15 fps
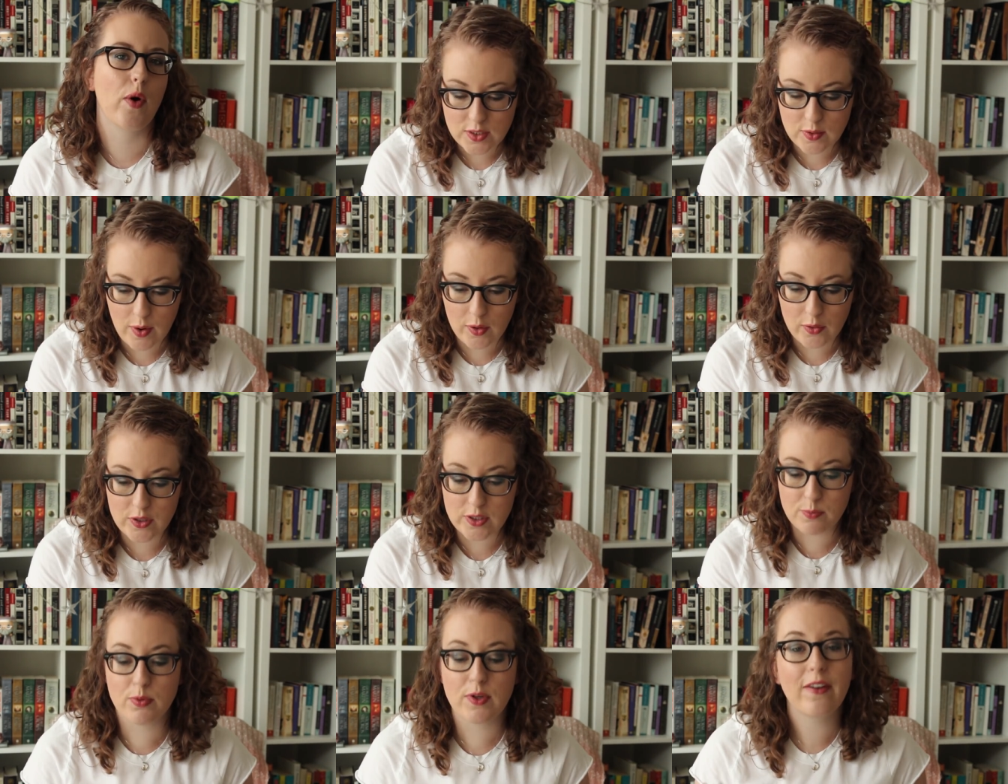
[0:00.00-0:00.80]
So I will
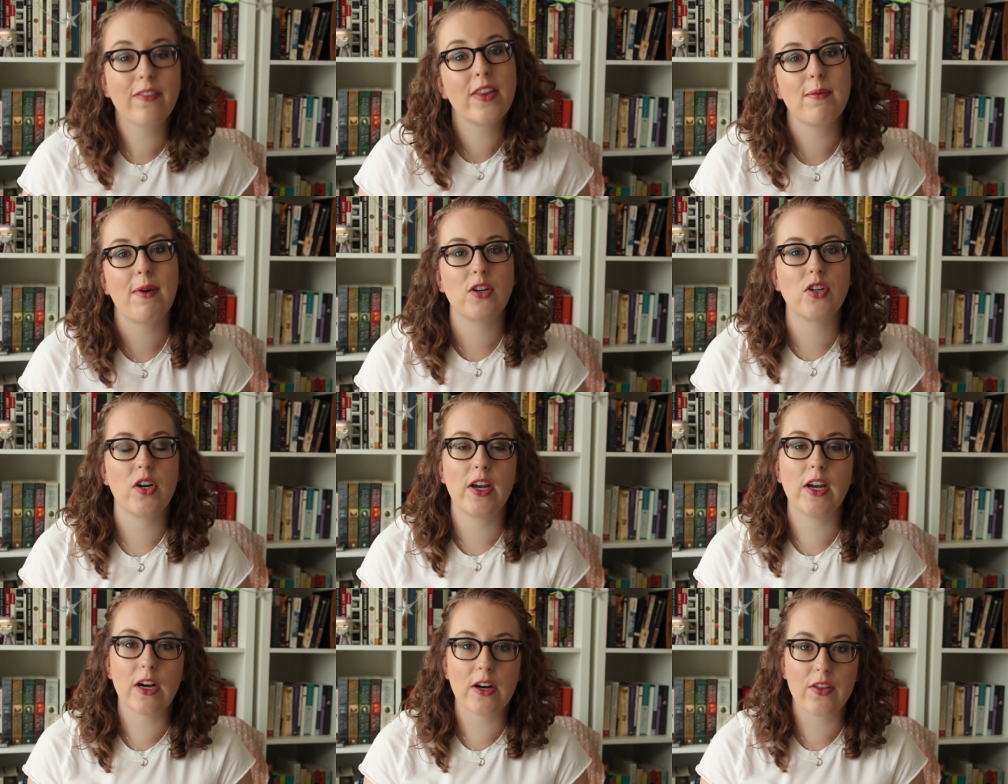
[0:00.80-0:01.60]
just briefly
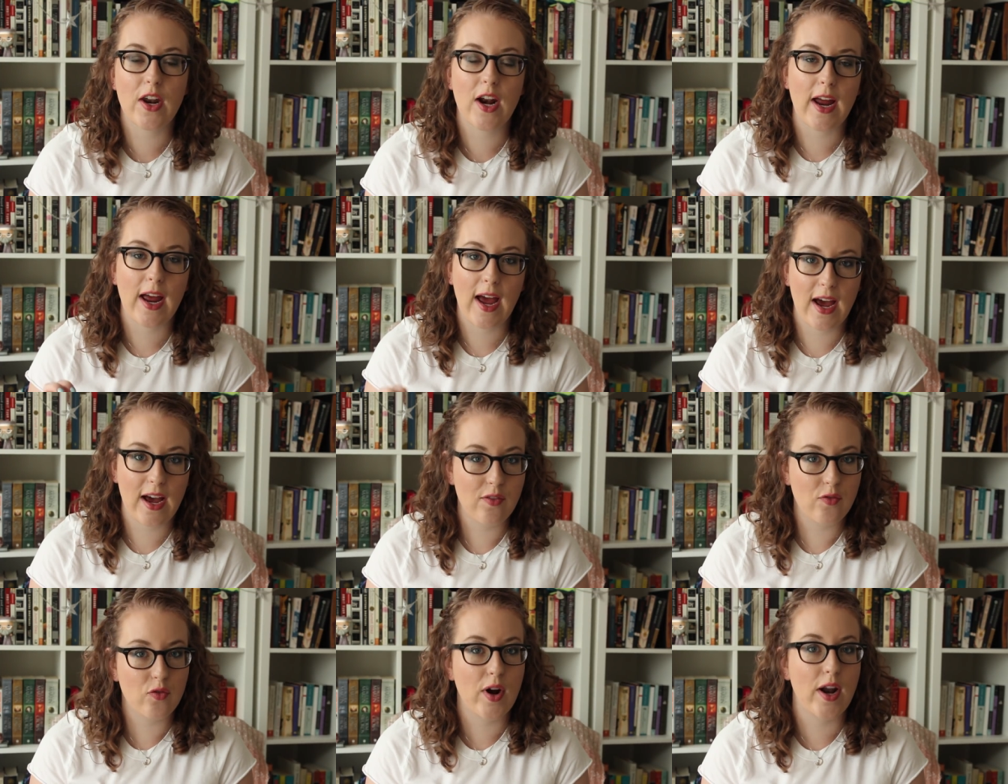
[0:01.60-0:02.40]
mention here that I
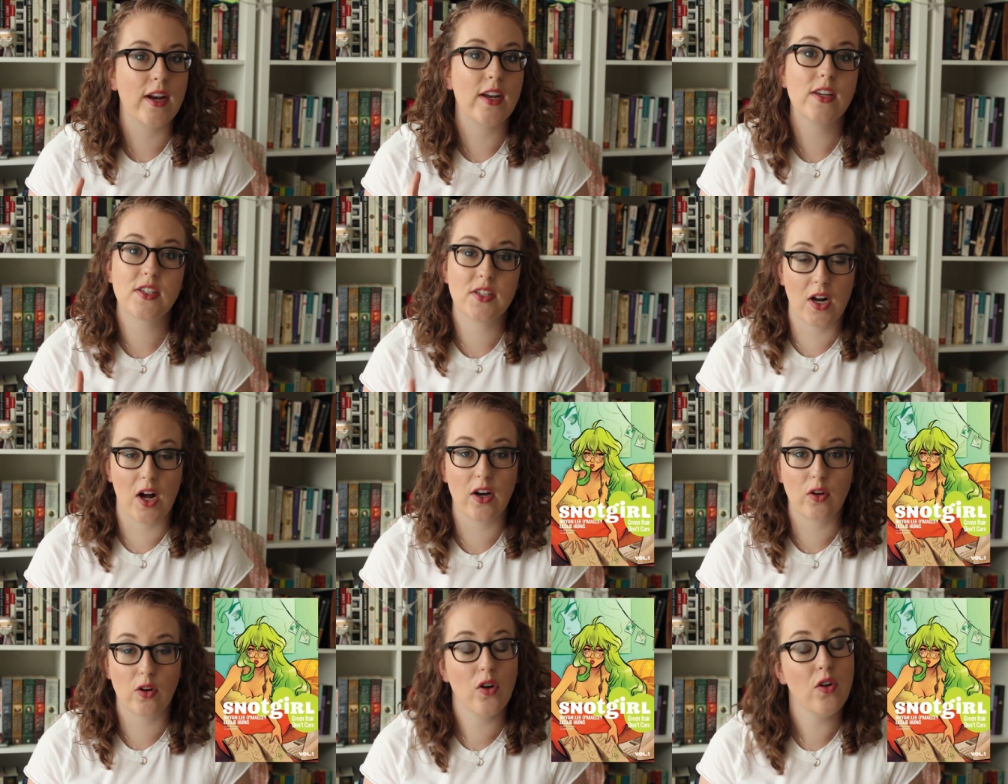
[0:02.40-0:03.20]
have read
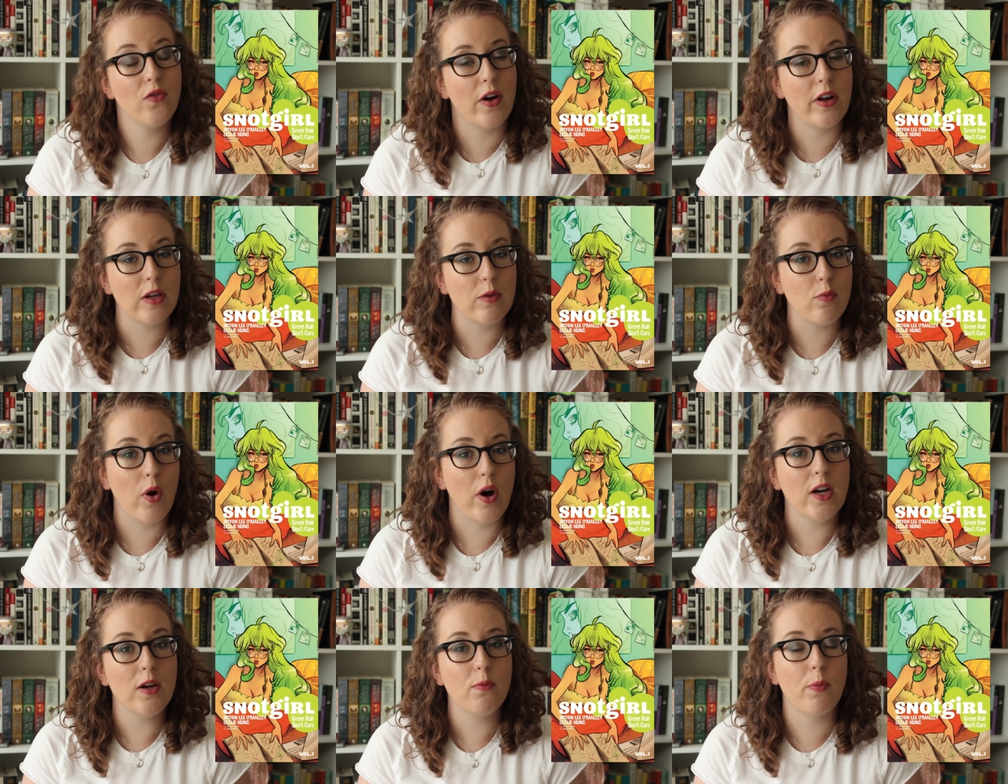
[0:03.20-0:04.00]
Snot Girl Volume
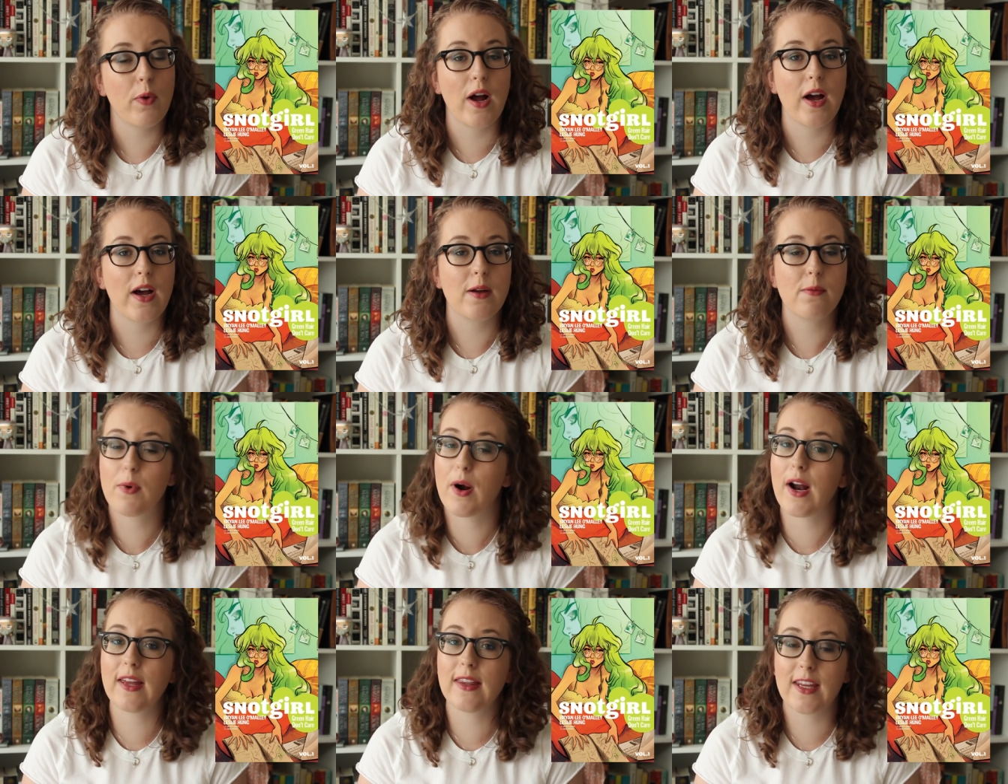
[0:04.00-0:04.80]
one by
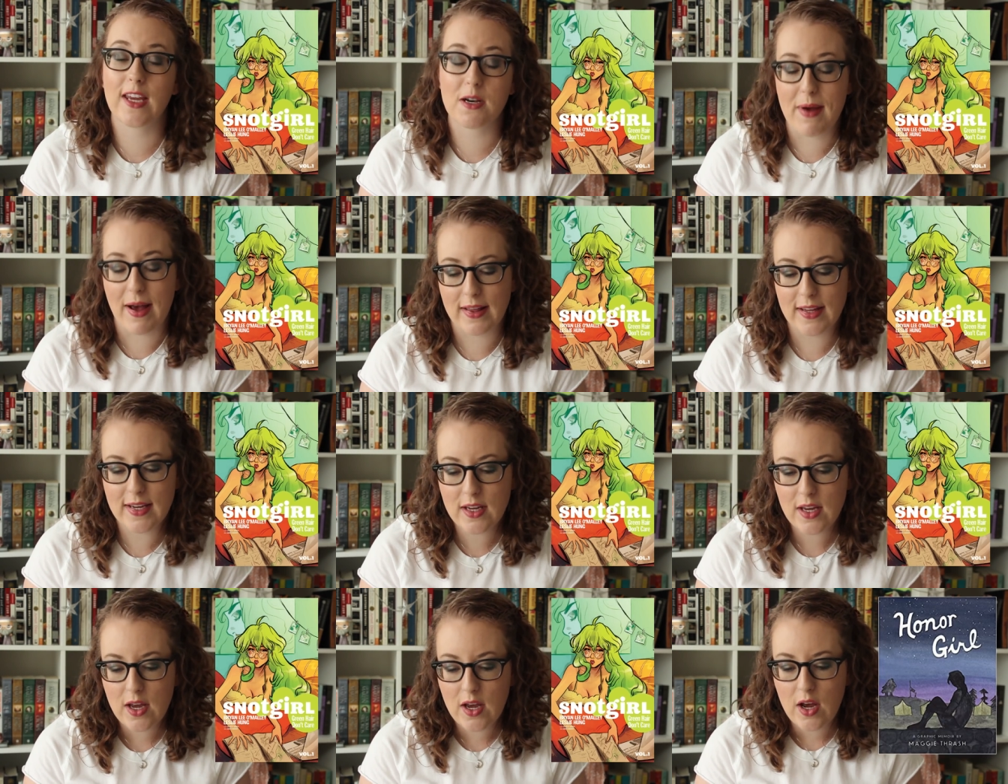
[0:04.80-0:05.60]
Brian Lee
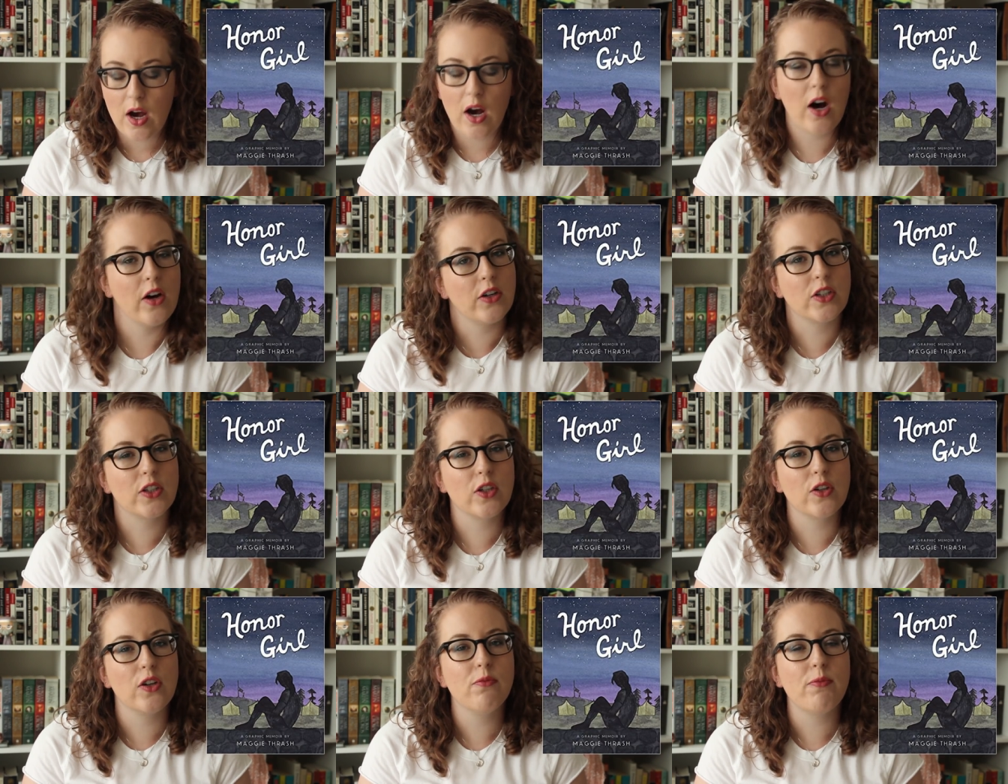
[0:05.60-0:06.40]
O'Malley, Honor
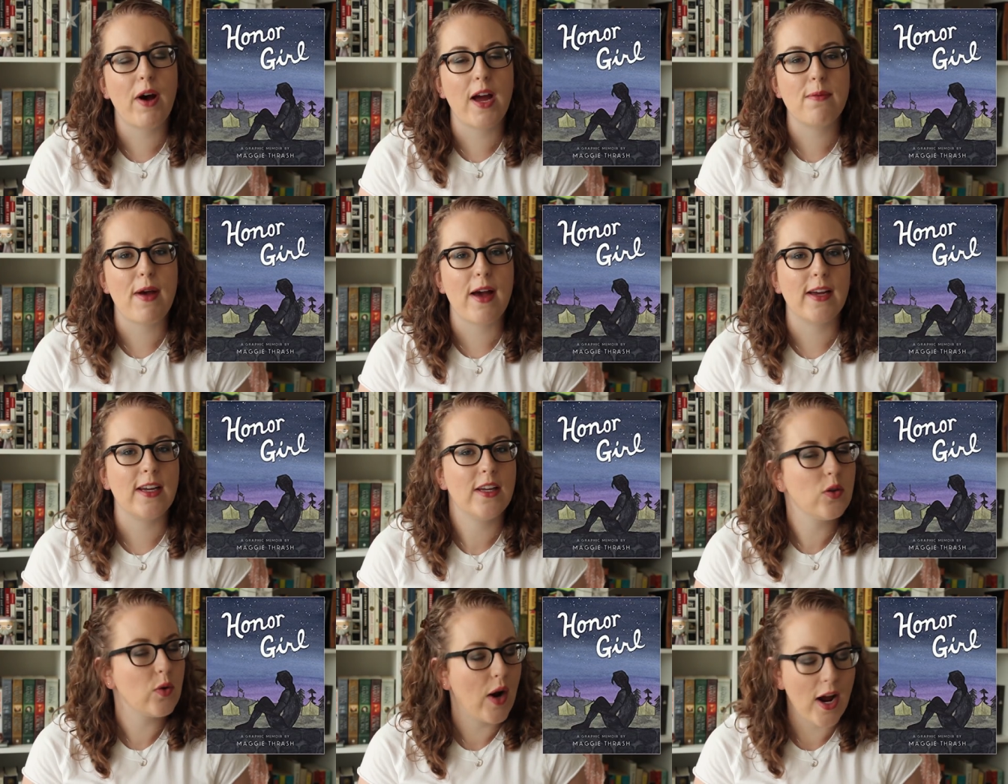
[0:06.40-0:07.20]
Girl by
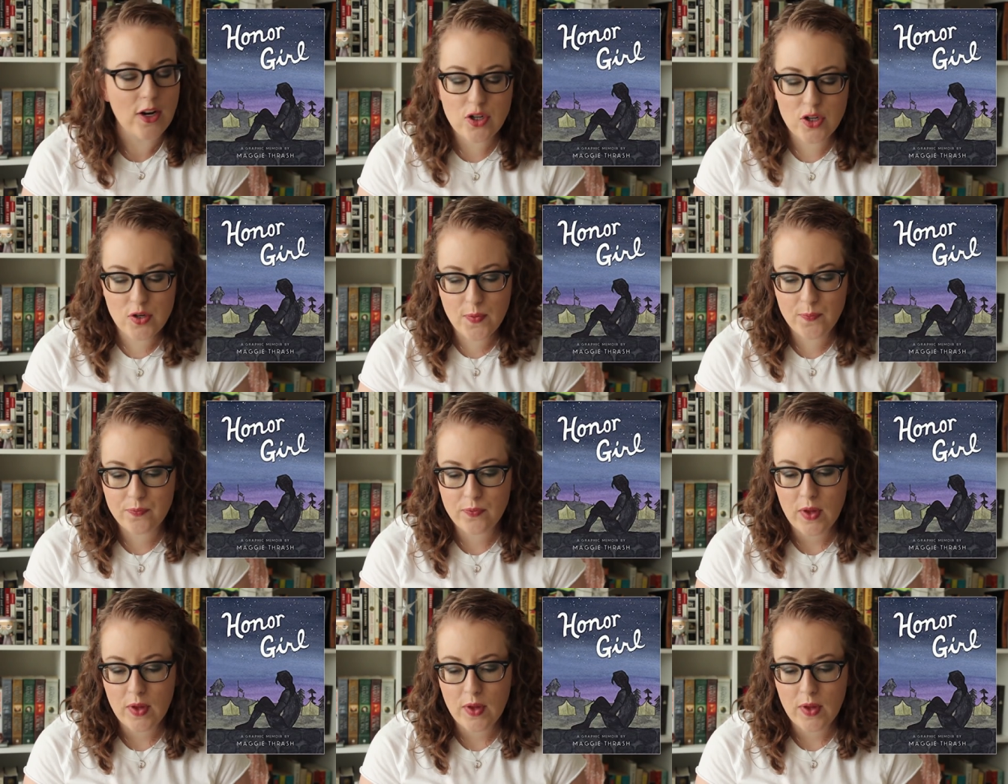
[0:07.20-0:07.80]
Maggie Thrash,